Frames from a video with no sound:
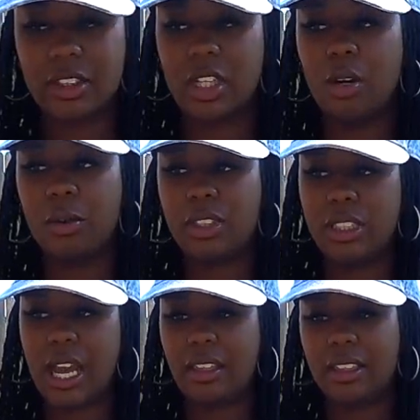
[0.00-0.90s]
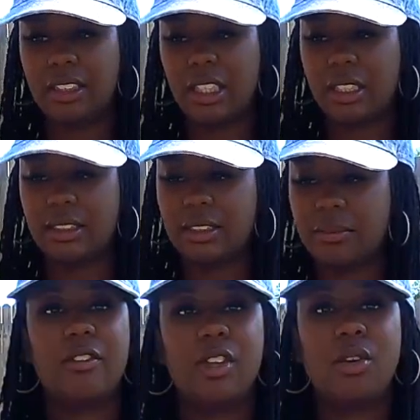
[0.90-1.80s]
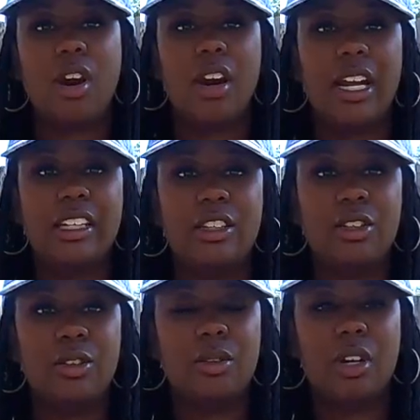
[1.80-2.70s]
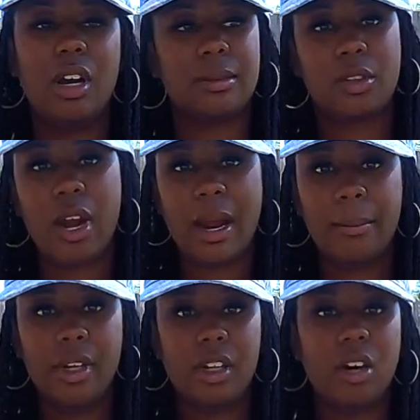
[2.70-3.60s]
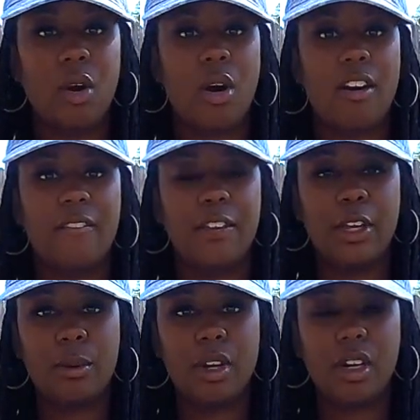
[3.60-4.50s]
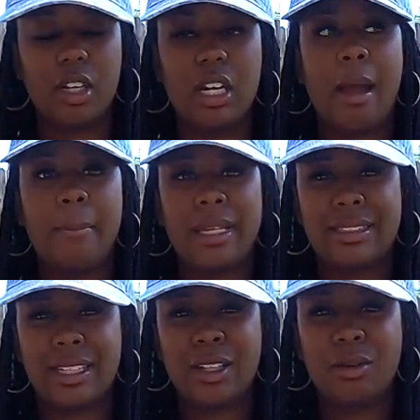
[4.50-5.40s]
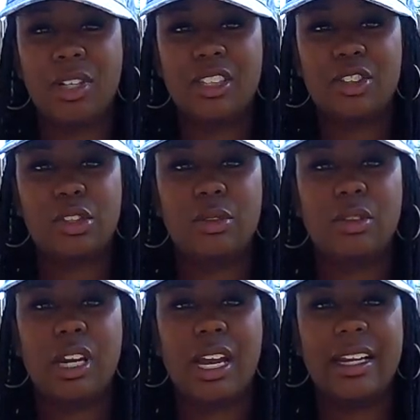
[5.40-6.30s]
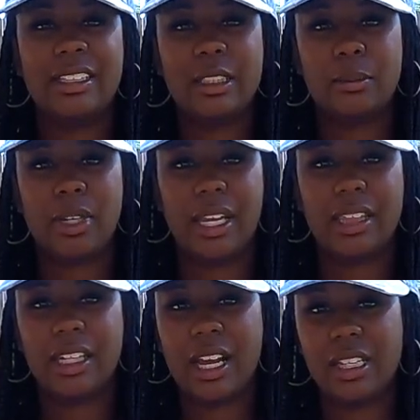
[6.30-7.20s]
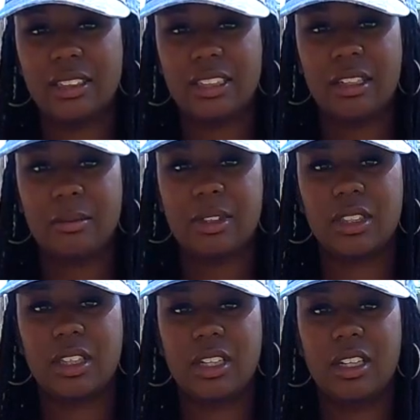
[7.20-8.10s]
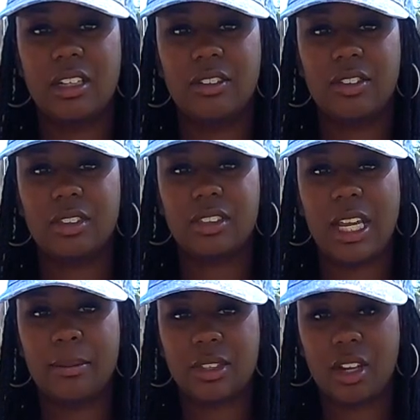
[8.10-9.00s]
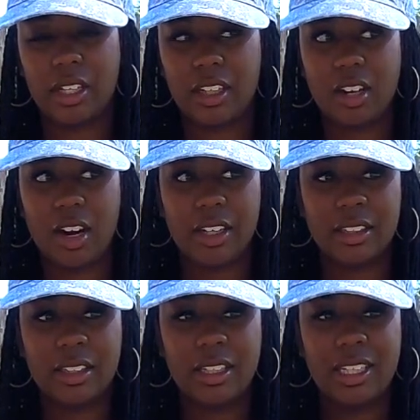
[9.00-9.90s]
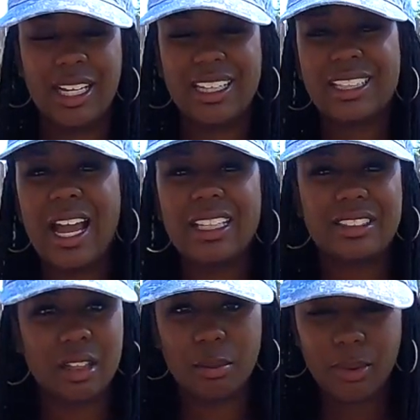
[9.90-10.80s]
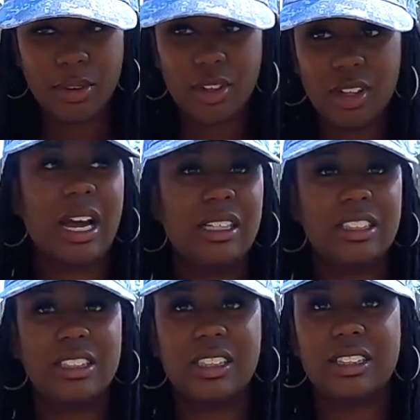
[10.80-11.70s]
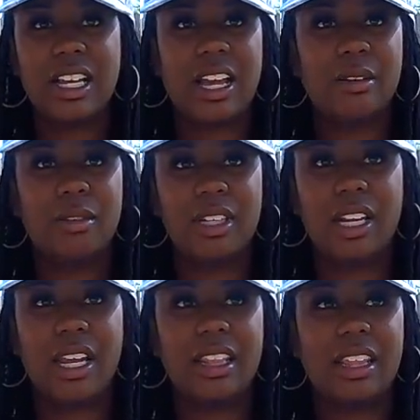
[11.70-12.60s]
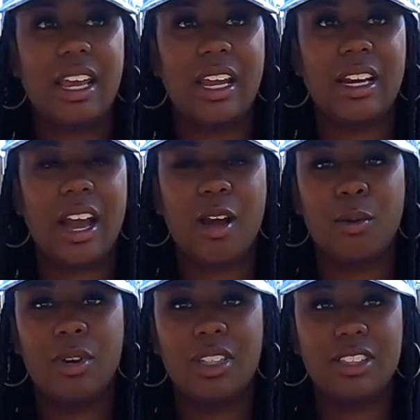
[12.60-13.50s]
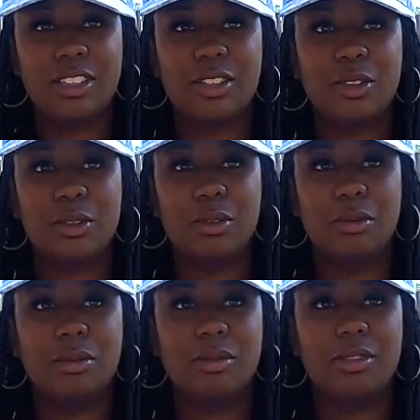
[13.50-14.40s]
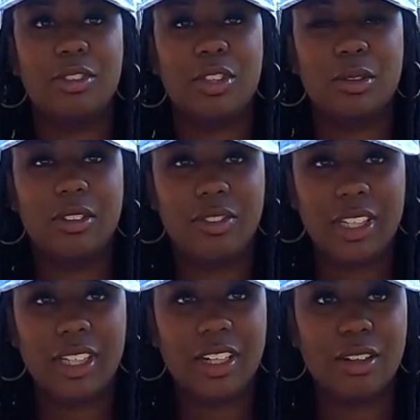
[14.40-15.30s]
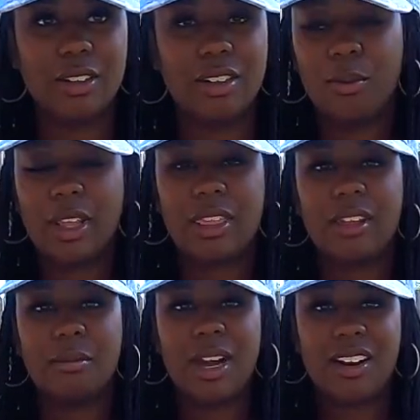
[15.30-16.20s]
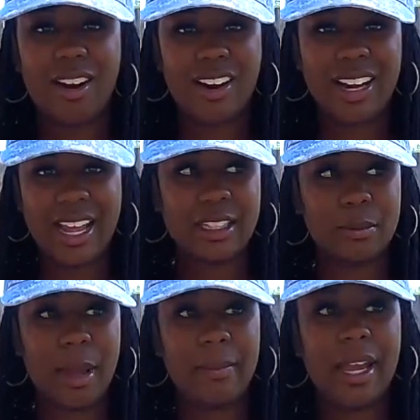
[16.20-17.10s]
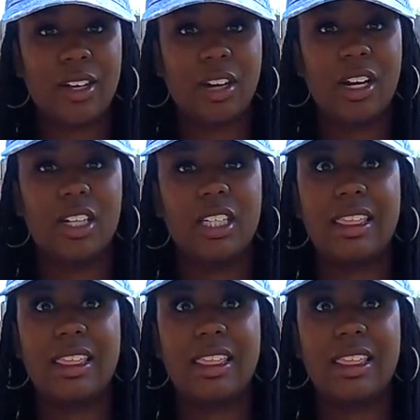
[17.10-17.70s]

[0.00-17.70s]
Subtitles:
So we'll see how this does. If you are a new subscriber or viewer, I basically wanted to kind of explain the concept of Table Talk in the Garden. It's kind of simple. I just decided one day that I wanted to do a video with my garden as my background.